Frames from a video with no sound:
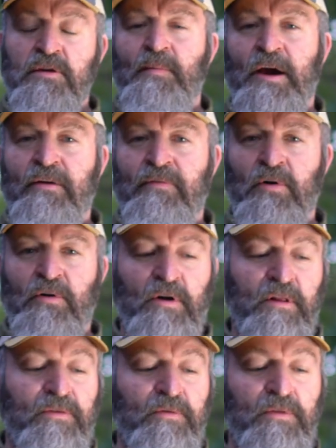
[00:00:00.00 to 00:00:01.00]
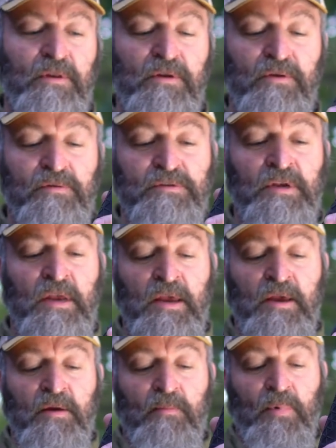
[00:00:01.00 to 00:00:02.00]
You might have heard it through the news,
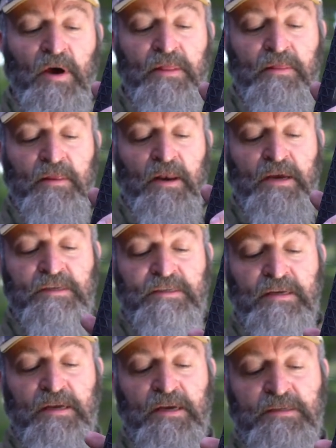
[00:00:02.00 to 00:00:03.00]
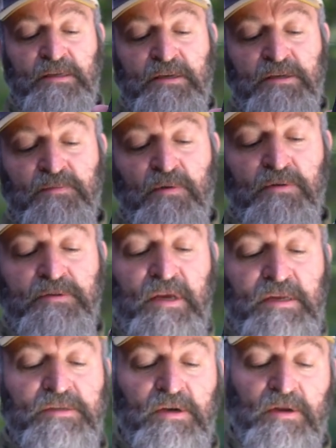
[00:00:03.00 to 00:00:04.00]
but the nice thing is it just
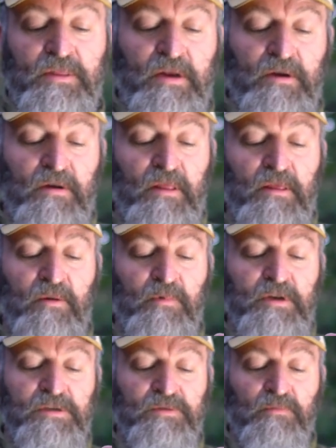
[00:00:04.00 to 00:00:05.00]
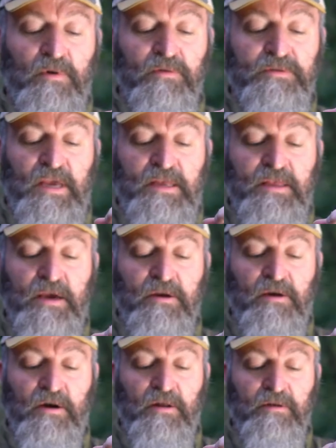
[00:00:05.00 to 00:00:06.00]
rotates on there, and then we just rotate that
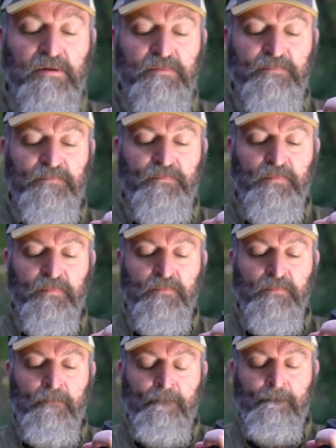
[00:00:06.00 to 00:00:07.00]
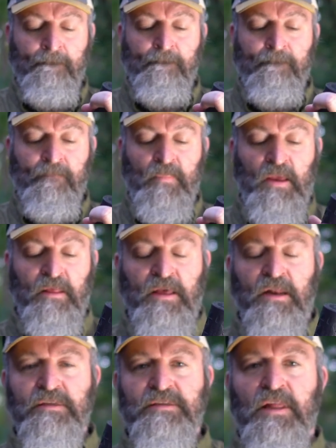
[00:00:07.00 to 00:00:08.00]
collar and
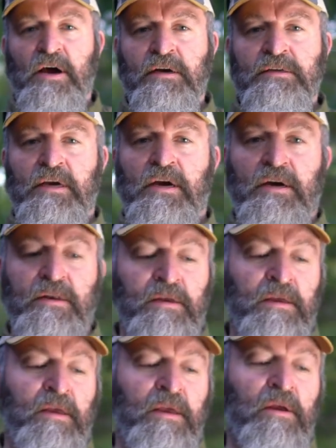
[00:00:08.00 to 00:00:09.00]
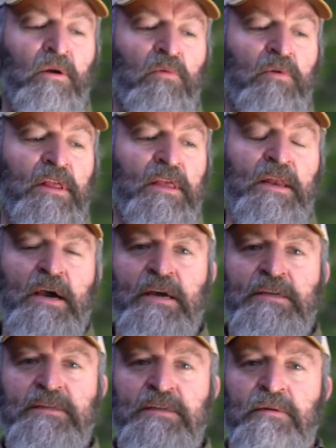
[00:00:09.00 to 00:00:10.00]
then it's locked on. Really
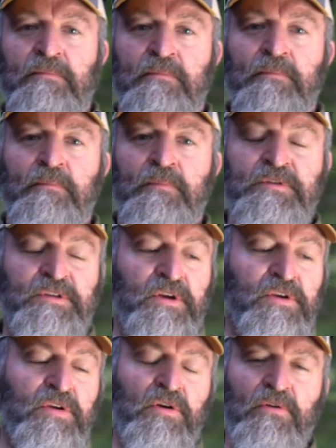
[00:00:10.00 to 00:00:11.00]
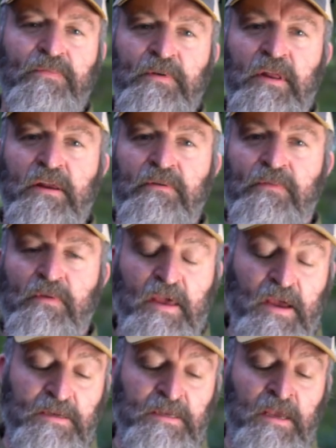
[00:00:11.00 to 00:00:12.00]
nice, secure fitting for
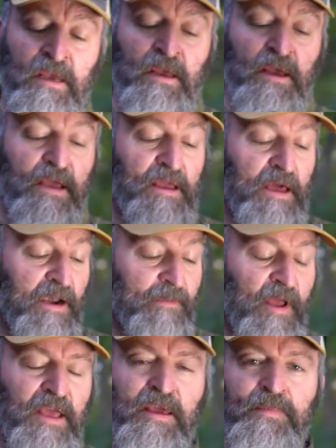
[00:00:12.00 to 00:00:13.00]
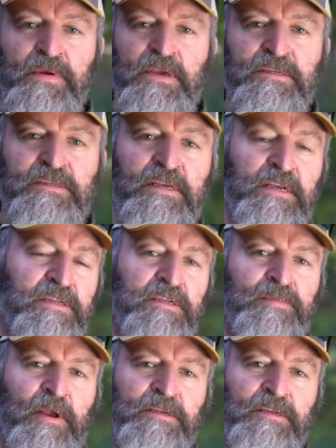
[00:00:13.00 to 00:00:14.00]
that. I got it on my APC,
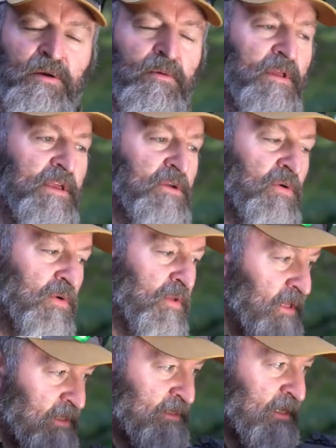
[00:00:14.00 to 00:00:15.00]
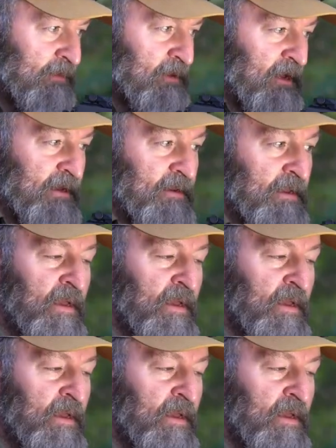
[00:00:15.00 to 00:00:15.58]
just makes it a really cool little subgun.